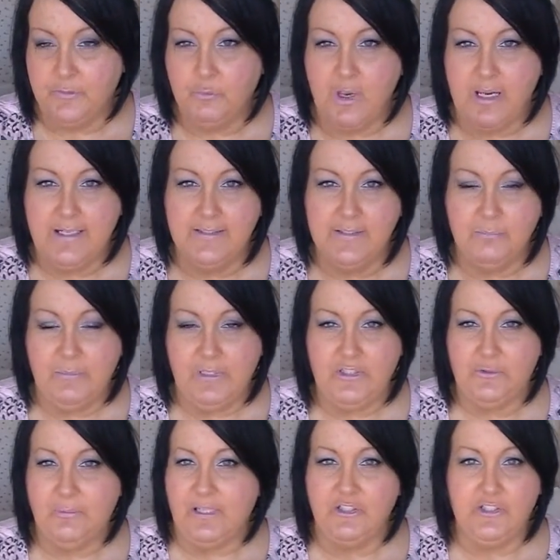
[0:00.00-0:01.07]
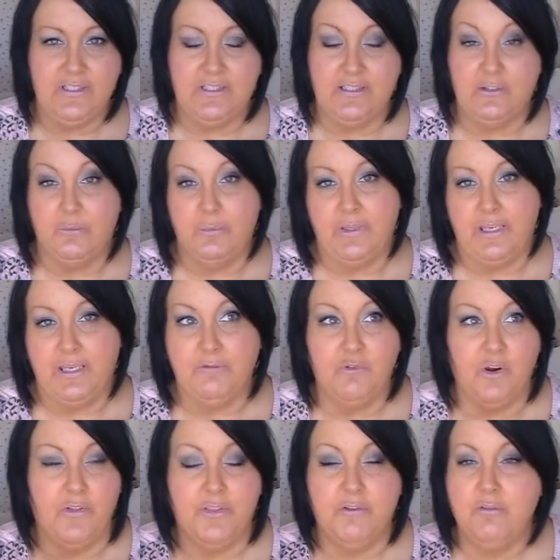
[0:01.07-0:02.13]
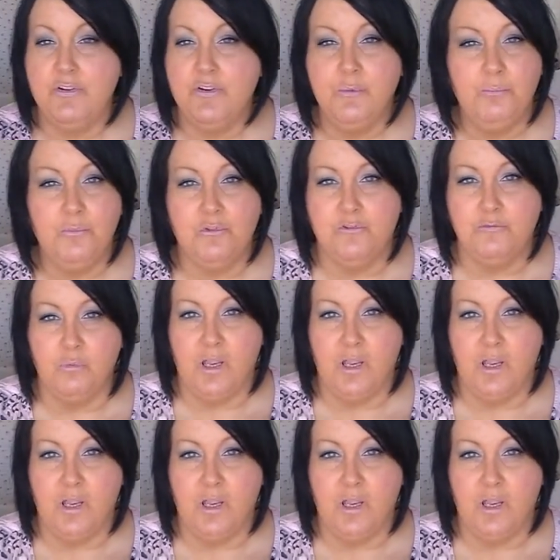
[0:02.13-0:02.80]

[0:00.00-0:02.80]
ways in which to actually deal with it. Right, there are a number of